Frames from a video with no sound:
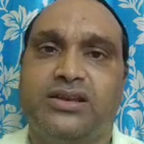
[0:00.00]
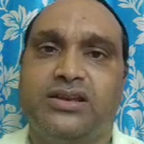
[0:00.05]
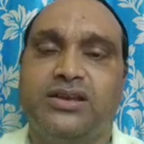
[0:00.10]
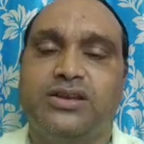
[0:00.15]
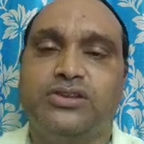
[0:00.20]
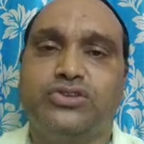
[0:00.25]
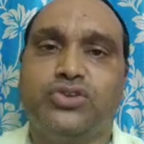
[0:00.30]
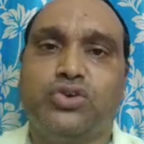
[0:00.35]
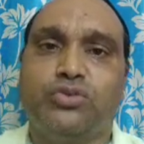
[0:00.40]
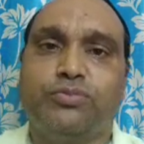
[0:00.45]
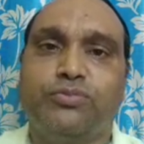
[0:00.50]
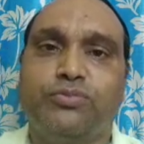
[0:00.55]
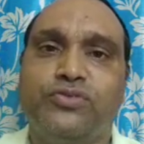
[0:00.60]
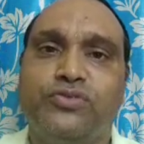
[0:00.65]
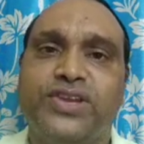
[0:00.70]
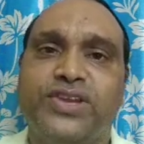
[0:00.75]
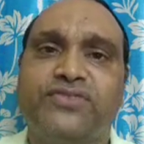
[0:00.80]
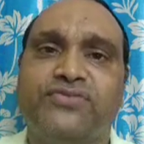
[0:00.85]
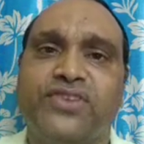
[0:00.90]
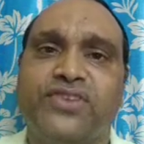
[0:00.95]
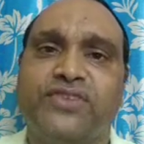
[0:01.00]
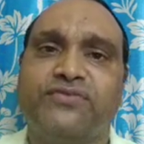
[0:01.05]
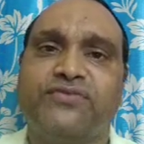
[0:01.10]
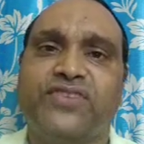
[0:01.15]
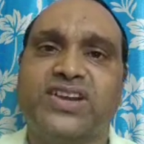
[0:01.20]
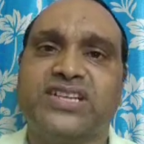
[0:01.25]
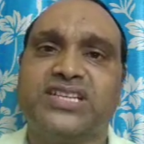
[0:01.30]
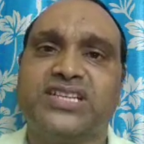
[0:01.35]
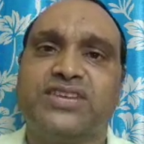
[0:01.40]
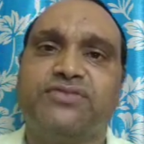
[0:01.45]
So moving from
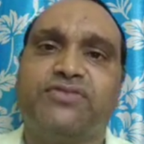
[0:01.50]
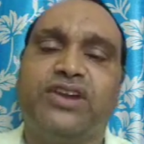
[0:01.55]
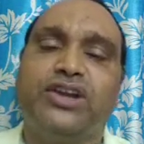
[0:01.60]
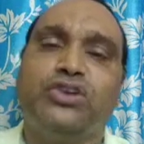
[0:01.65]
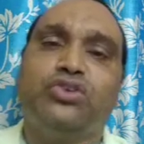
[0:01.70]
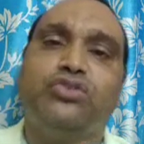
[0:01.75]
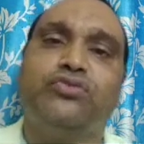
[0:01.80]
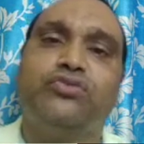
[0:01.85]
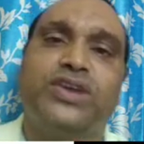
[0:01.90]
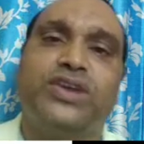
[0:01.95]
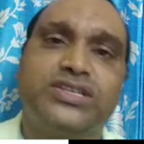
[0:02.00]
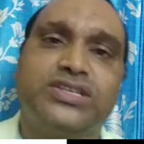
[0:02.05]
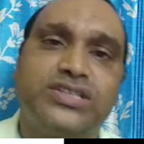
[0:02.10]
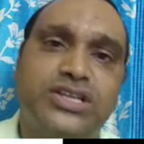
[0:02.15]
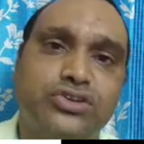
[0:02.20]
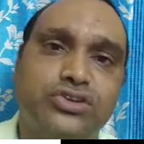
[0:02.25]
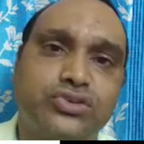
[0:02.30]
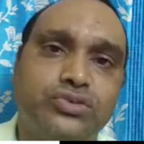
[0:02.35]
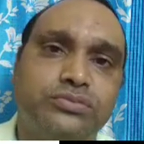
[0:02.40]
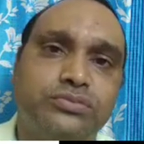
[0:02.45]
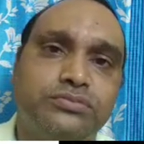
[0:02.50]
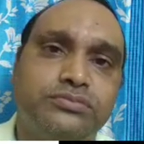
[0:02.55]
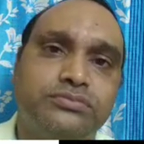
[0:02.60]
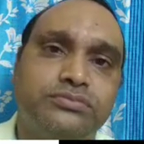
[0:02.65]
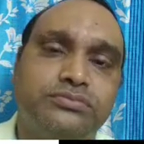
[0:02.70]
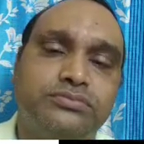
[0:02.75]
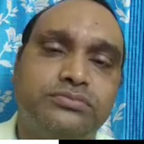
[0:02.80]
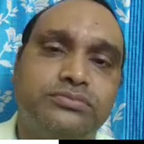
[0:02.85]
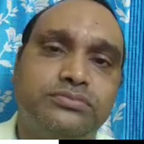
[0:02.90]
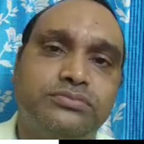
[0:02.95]
function 1 to function 2
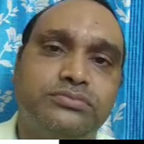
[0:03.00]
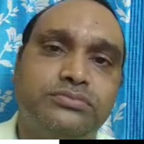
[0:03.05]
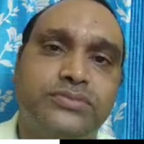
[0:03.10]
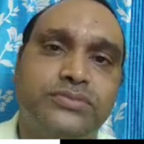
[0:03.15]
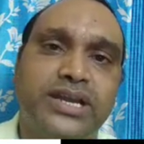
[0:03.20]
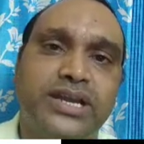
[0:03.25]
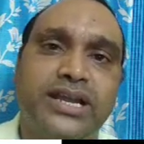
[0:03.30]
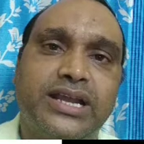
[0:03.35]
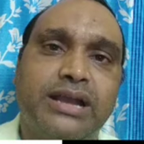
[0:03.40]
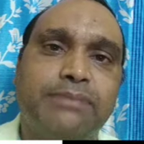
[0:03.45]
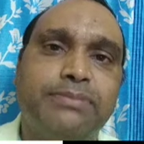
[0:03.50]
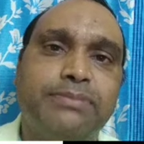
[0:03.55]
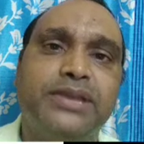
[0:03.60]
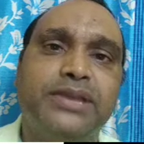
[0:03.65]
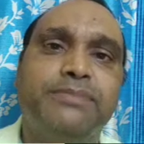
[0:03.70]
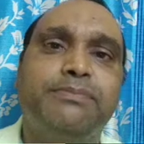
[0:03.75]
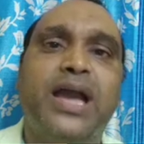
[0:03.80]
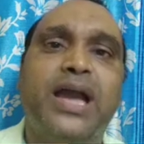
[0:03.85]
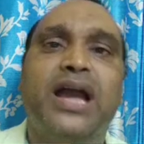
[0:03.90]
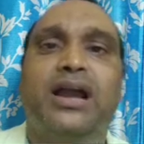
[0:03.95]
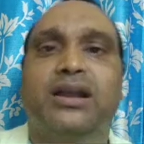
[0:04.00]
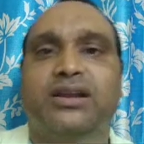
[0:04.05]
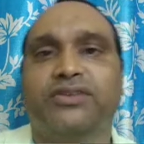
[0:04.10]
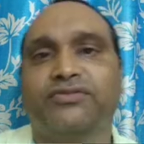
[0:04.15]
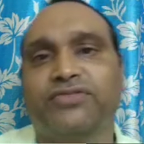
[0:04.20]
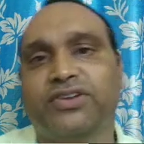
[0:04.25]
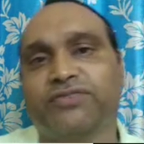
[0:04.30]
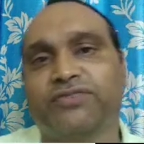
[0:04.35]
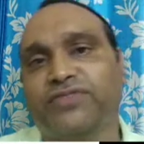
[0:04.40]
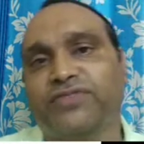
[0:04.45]
and coming
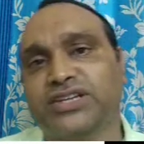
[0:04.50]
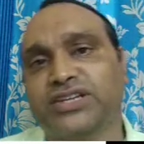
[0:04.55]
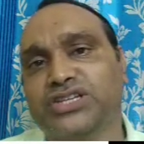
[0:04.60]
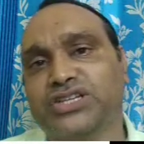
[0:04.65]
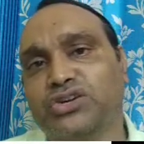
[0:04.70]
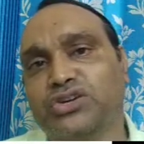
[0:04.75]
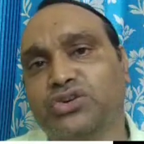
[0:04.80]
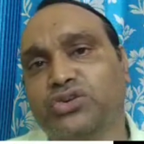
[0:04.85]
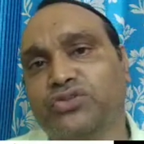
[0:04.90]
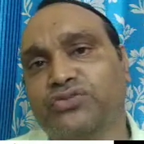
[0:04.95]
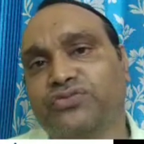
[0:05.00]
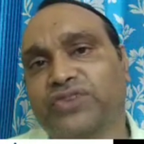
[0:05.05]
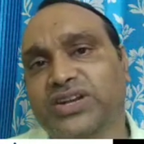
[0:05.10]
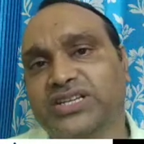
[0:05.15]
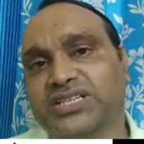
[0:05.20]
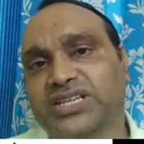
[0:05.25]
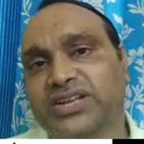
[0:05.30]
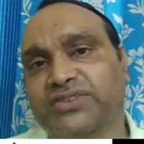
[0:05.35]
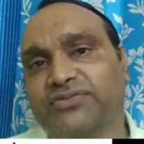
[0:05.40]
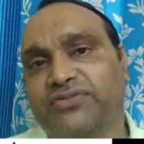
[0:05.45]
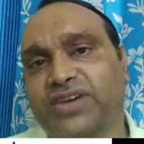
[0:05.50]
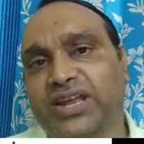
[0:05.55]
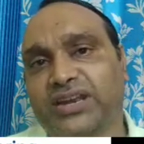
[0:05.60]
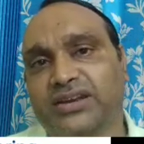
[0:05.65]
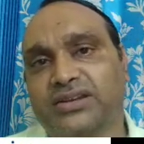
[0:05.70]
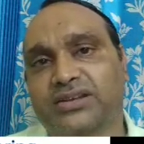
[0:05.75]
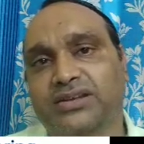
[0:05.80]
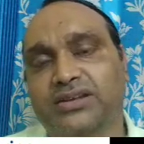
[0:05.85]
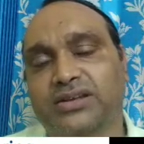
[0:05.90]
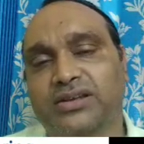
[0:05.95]
back from function to function
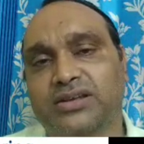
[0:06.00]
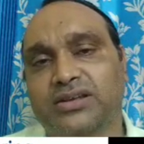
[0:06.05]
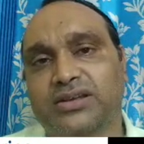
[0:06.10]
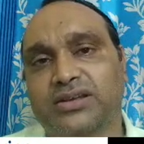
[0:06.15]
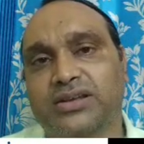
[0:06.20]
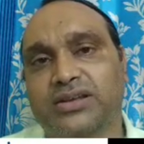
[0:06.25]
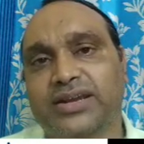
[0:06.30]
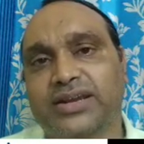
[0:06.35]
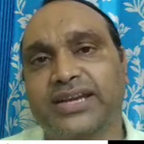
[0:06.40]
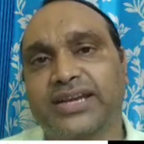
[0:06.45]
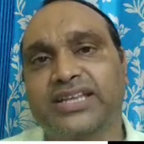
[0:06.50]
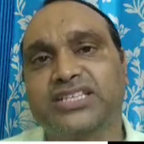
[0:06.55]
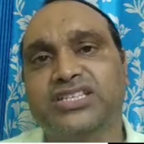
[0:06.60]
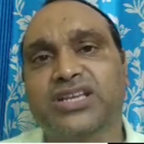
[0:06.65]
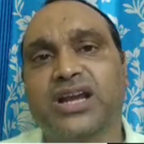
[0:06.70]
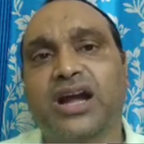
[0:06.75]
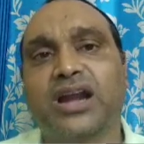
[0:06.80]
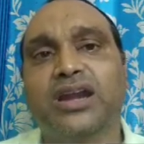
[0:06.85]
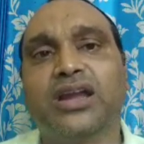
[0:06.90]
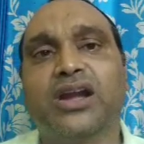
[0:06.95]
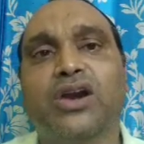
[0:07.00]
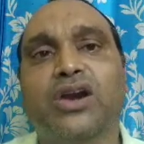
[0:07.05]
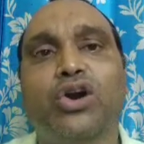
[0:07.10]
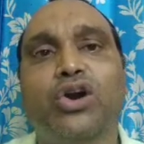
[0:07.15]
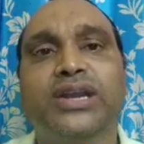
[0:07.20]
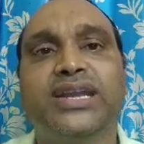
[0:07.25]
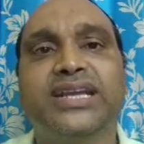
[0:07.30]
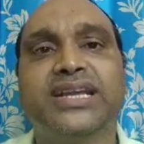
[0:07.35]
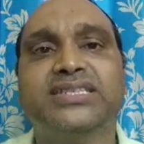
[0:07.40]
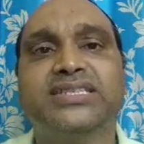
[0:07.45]
1, it is called
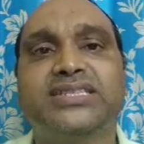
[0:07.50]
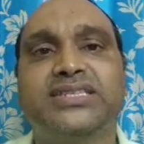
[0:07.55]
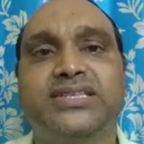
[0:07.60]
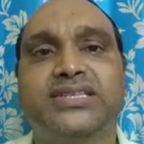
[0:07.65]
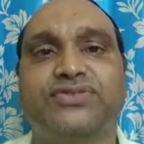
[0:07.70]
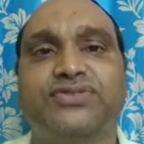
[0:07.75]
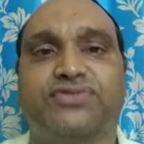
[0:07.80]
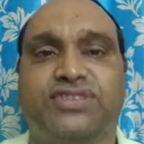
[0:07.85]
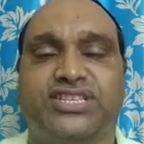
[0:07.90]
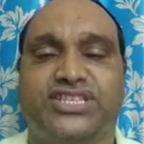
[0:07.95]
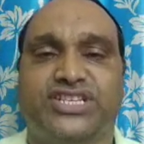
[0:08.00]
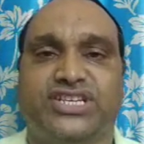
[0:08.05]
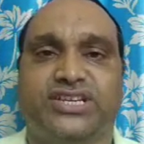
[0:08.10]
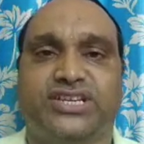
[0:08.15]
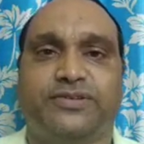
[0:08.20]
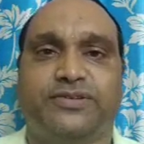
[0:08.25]
context switching.